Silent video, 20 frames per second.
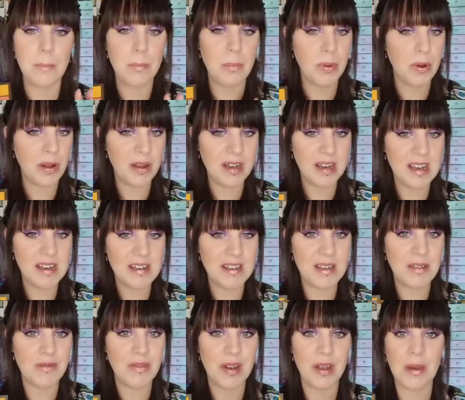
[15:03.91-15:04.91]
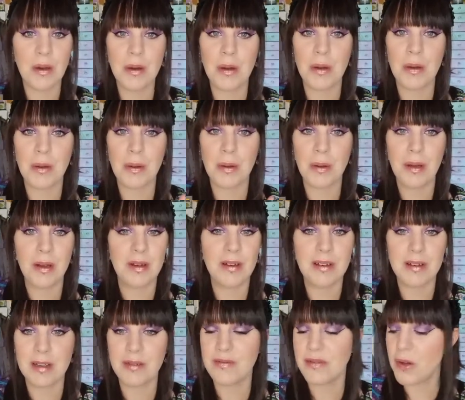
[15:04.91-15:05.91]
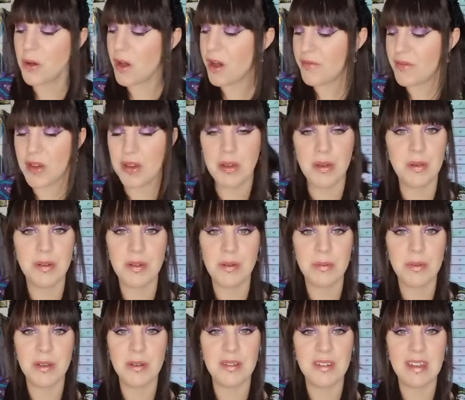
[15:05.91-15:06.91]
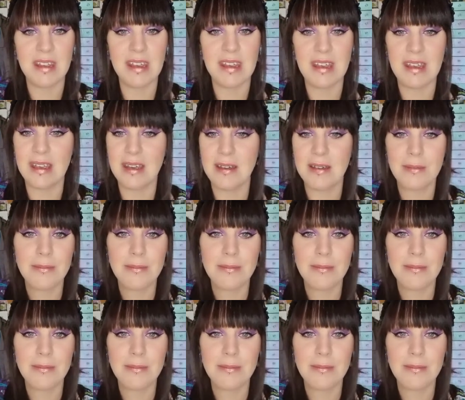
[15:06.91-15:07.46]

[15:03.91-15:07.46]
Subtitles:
but I need to give it a go. I've got other Huda Beauty